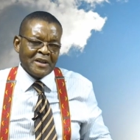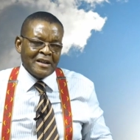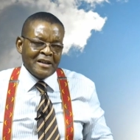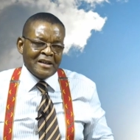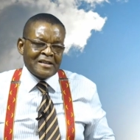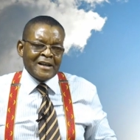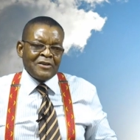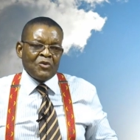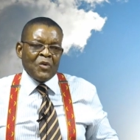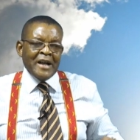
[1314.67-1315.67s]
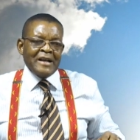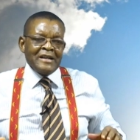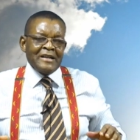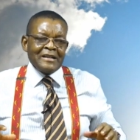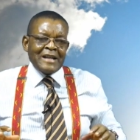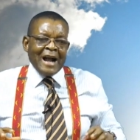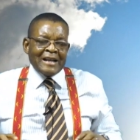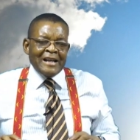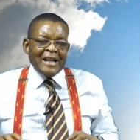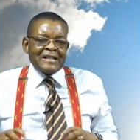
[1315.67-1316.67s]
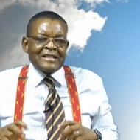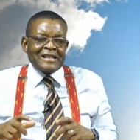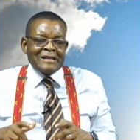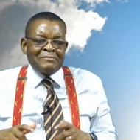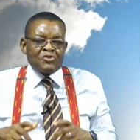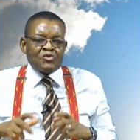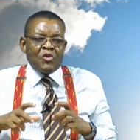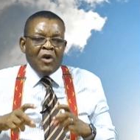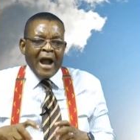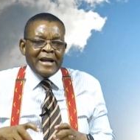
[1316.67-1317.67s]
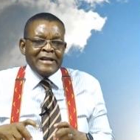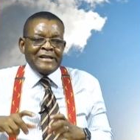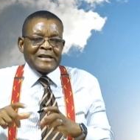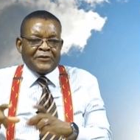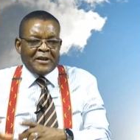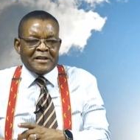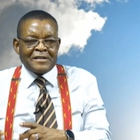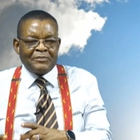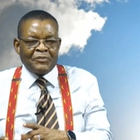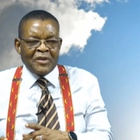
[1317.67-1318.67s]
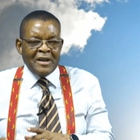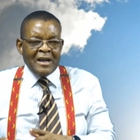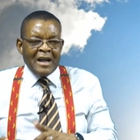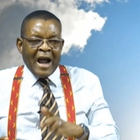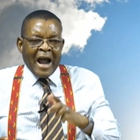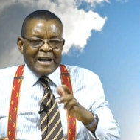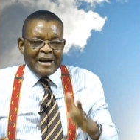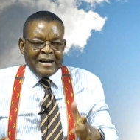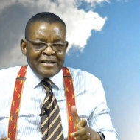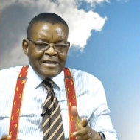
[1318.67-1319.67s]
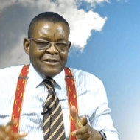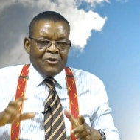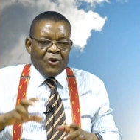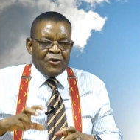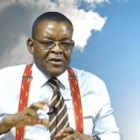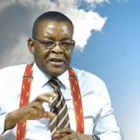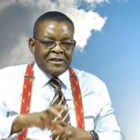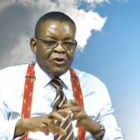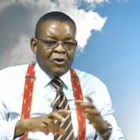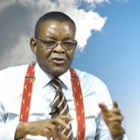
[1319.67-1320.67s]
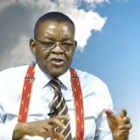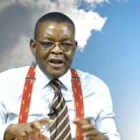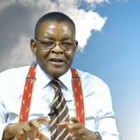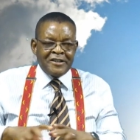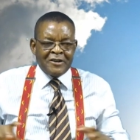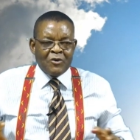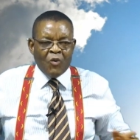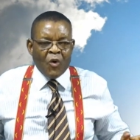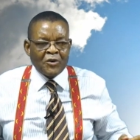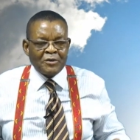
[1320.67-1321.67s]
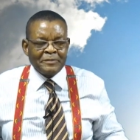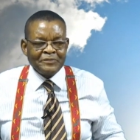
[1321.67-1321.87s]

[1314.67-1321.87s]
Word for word: He said, When darkness seemed to hide His face, I rest on His unchanging word.